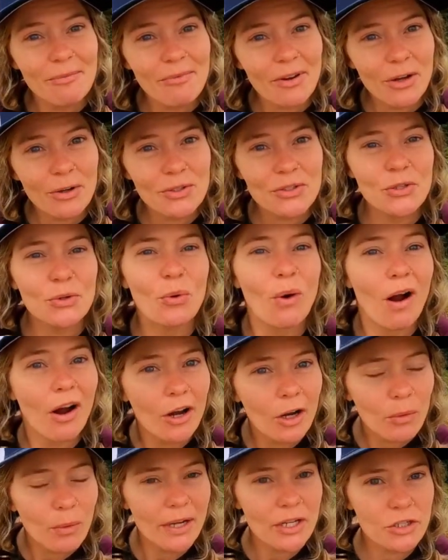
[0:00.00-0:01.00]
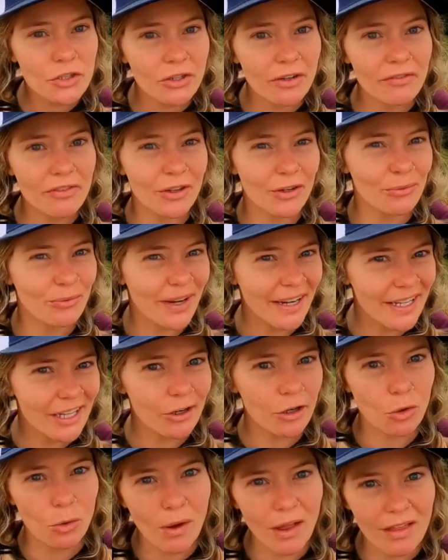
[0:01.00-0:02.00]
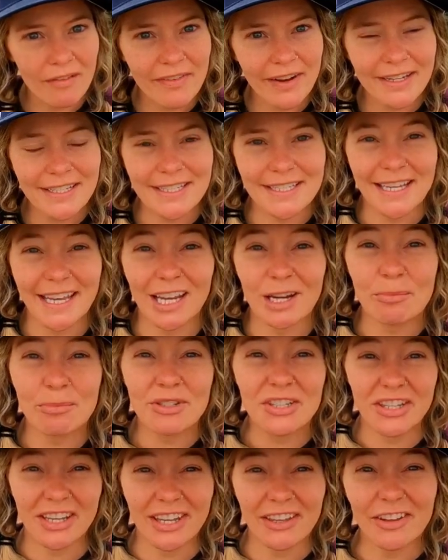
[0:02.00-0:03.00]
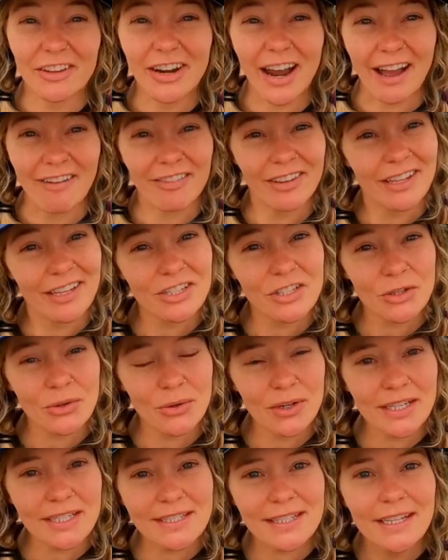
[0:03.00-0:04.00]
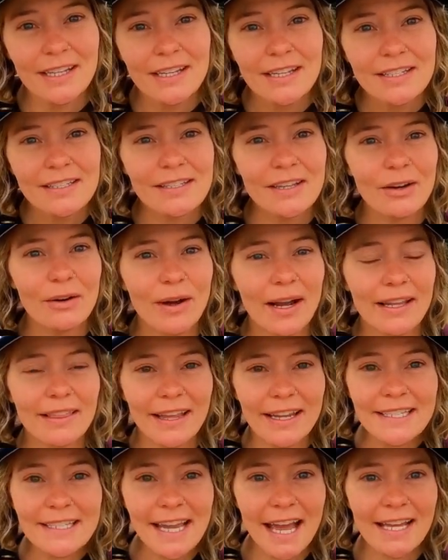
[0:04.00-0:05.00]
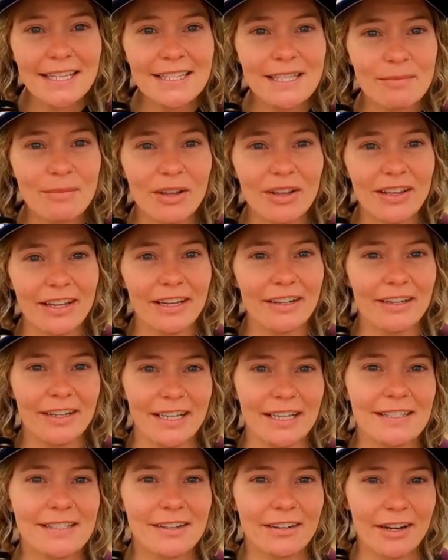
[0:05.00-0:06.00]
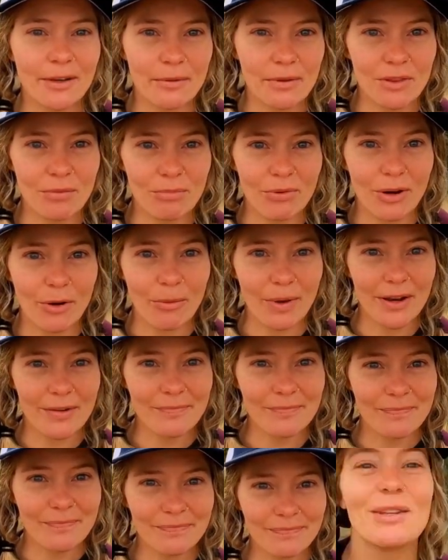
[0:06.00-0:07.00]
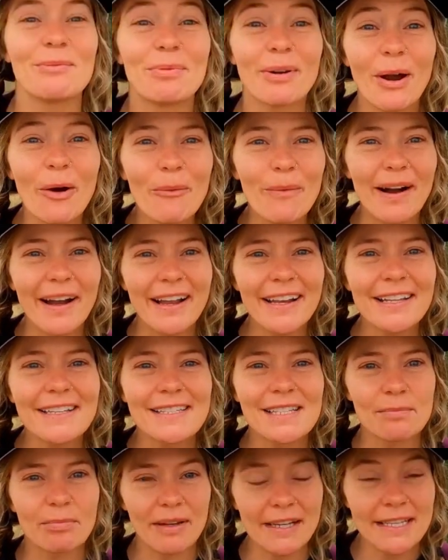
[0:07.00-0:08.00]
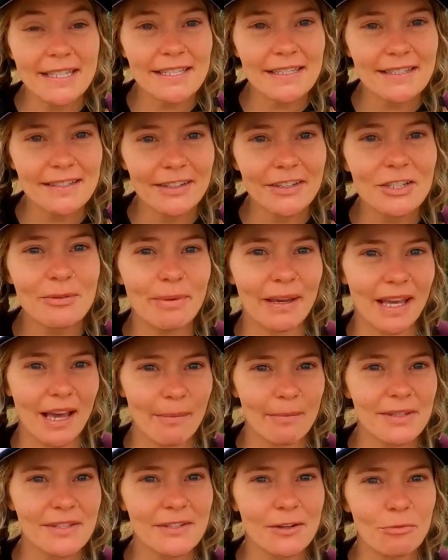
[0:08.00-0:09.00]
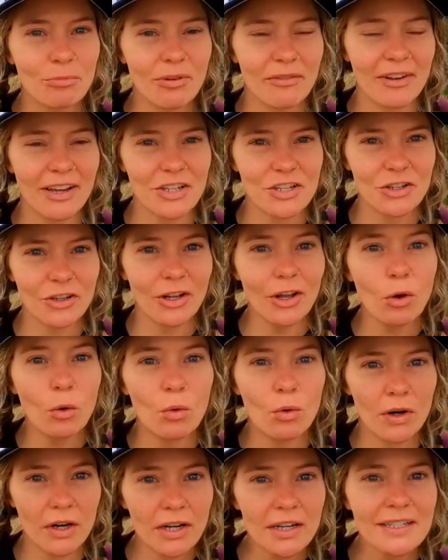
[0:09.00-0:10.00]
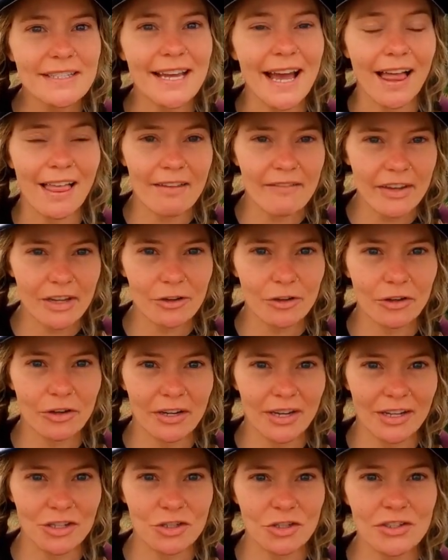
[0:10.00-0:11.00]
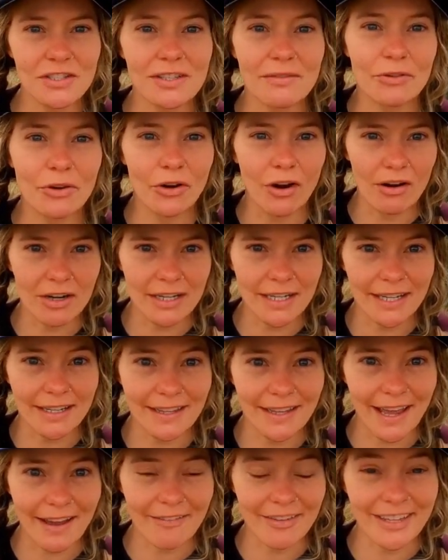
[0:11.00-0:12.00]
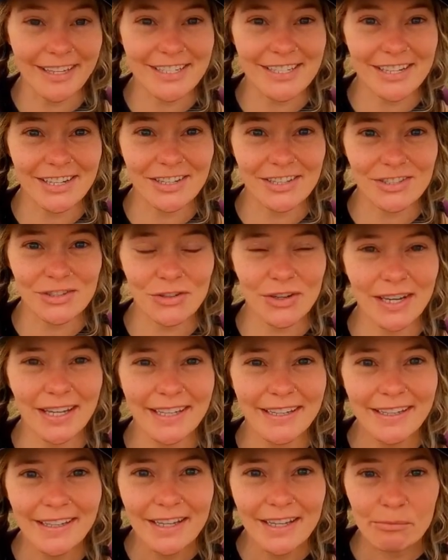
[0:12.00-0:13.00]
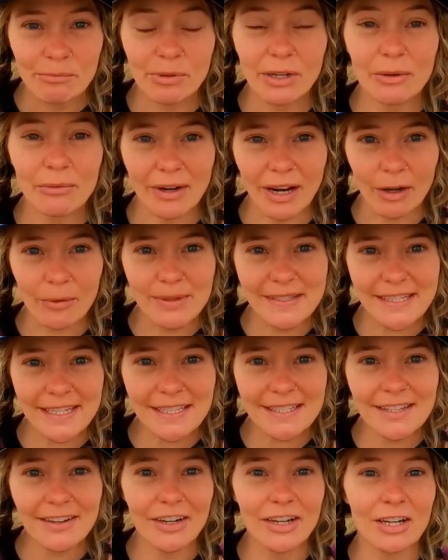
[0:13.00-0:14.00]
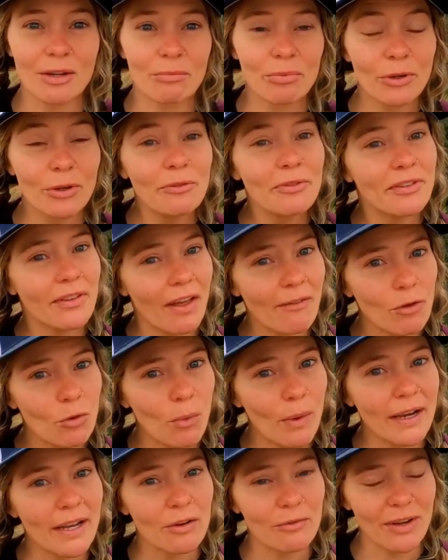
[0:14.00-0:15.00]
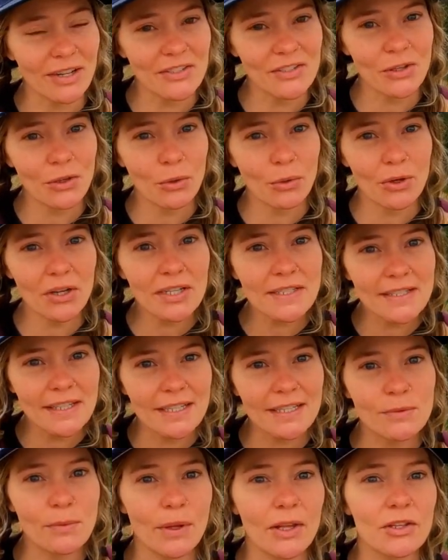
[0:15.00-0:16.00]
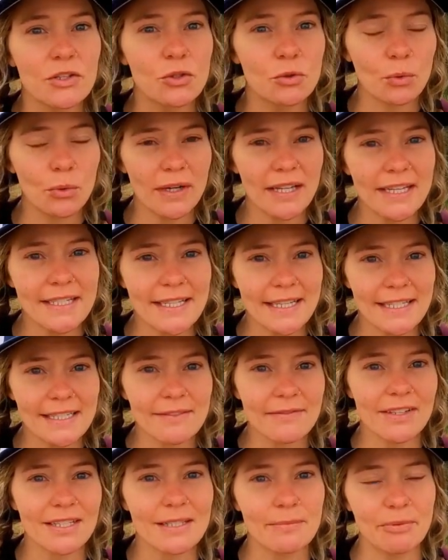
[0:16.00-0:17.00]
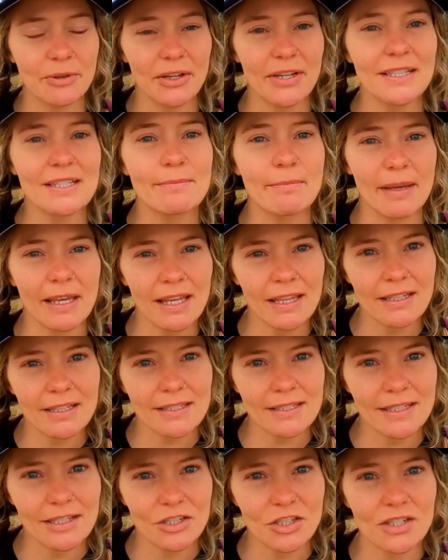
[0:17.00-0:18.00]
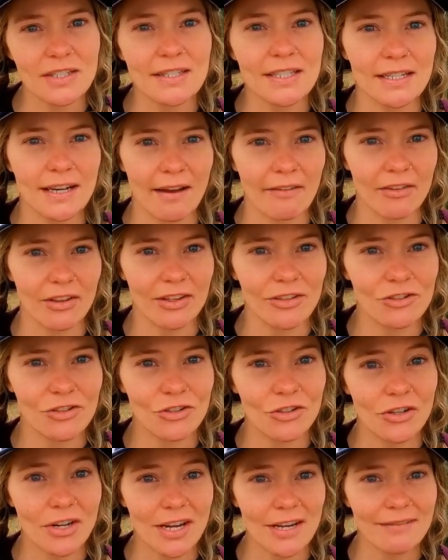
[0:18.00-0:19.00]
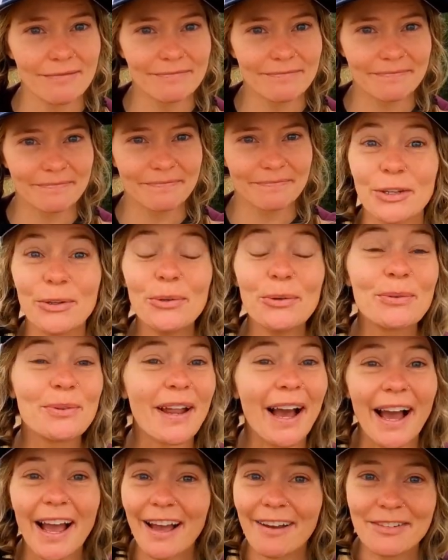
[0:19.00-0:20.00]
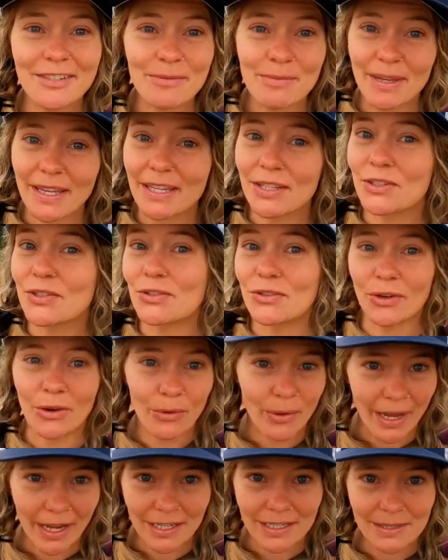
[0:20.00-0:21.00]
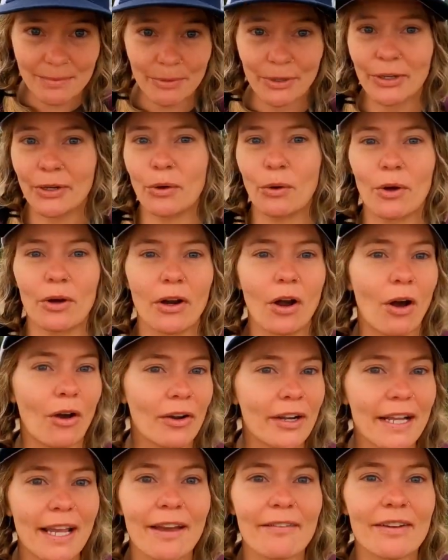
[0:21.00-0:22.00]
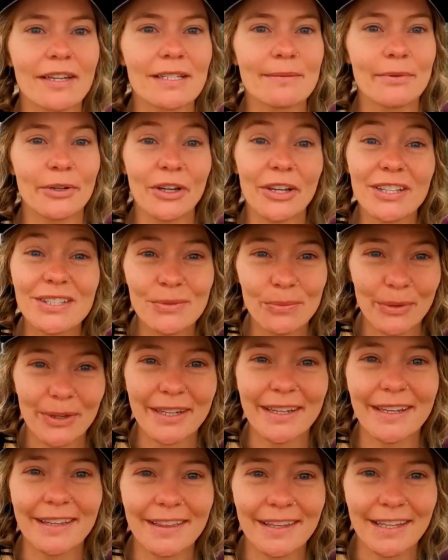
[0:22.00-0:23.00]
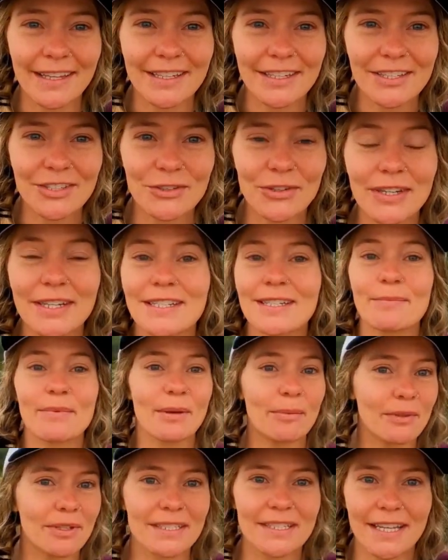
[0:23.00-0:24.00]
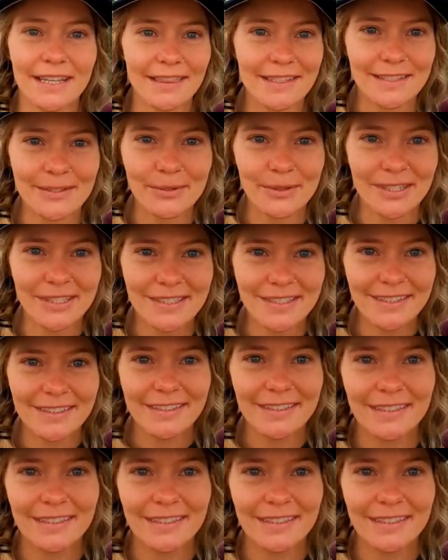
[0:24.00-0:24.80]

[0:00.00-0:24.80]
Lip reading: from folks who aren't quite sure if they're ready or qualified to take your particular Avalanche course, so I'd like to add some clarity starting with the Pro 1. The Pro 1 is the place to start to become a snow professional or to elevate your credentials if you're already in the avalanche industry. Prerequisites are an approved level 1 and rescue course, as well as 20 days of experience making decisions in avalanche terrain. You do not have to be a snow expert or already have experience working in the industry to be able to take this course.